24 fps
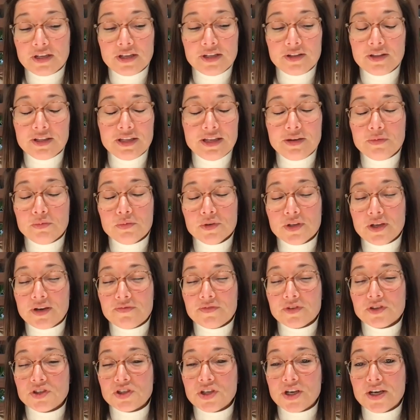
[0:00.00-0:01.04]
it, it will
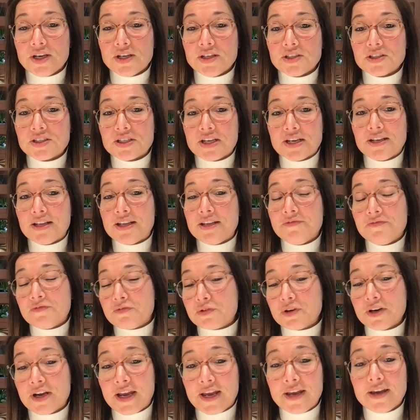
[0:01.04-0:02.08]
never change, and
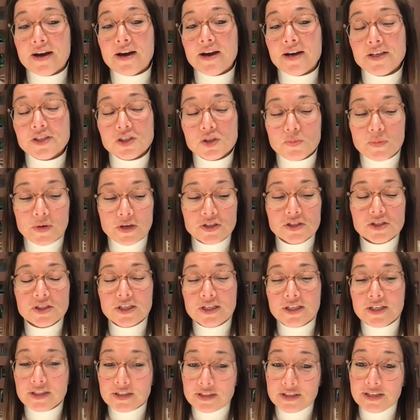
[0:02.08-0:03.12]
for A I
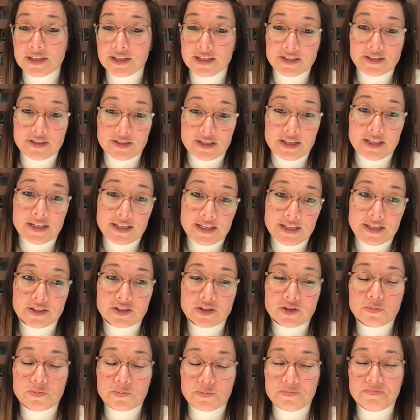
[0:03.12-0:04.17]
especially, it is, it
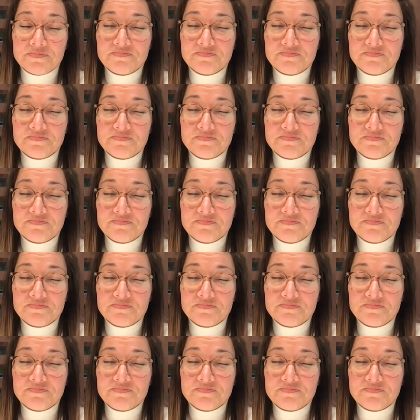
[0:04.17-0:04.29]
is the